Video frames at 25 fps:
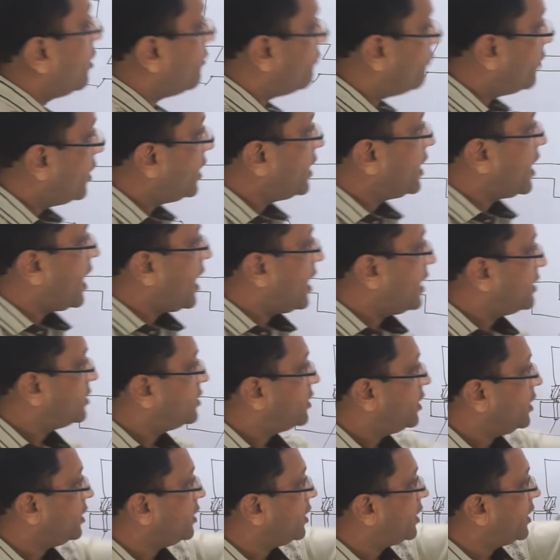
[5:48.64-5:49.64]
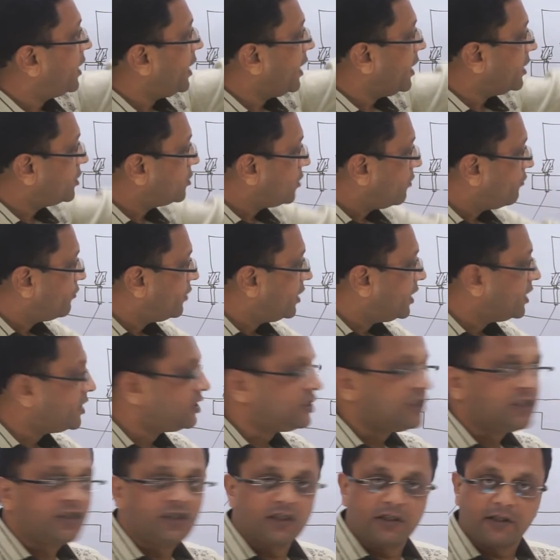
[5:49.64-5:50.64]
Whereas, in the case of
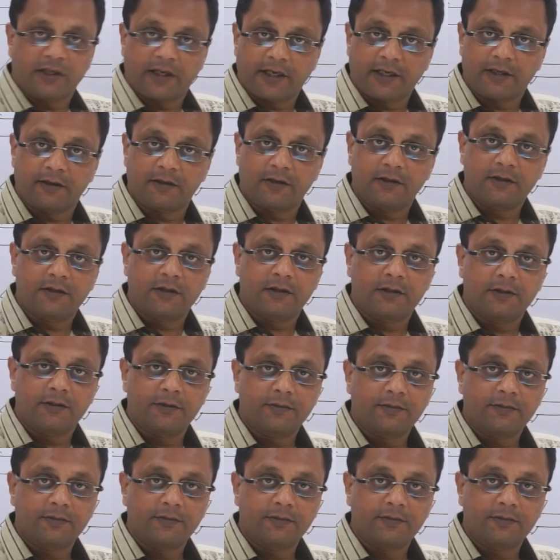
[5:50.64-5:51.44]
DC generators,